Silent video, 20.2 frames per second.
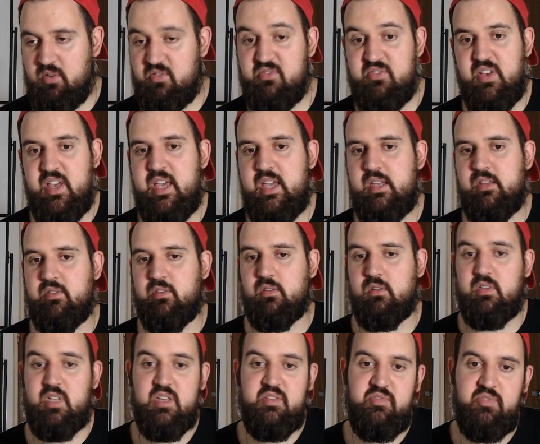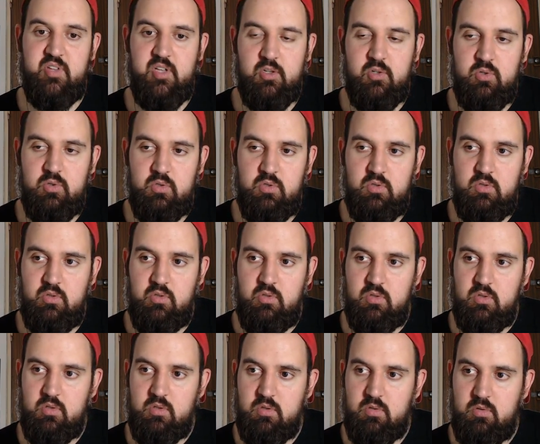phase they feel good
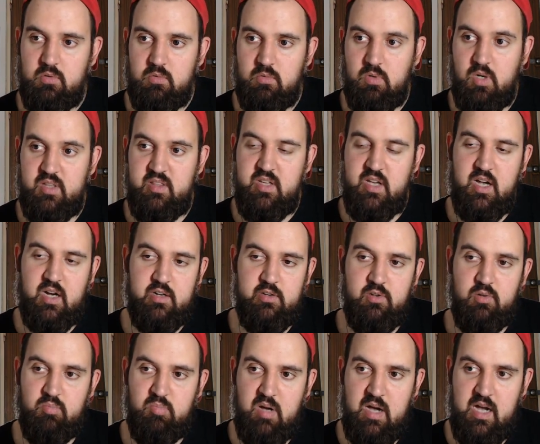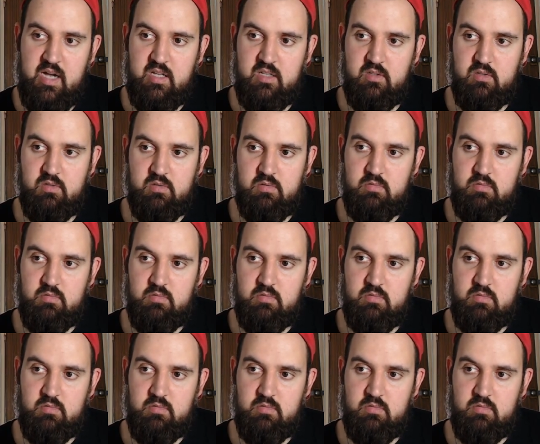when they are in a bad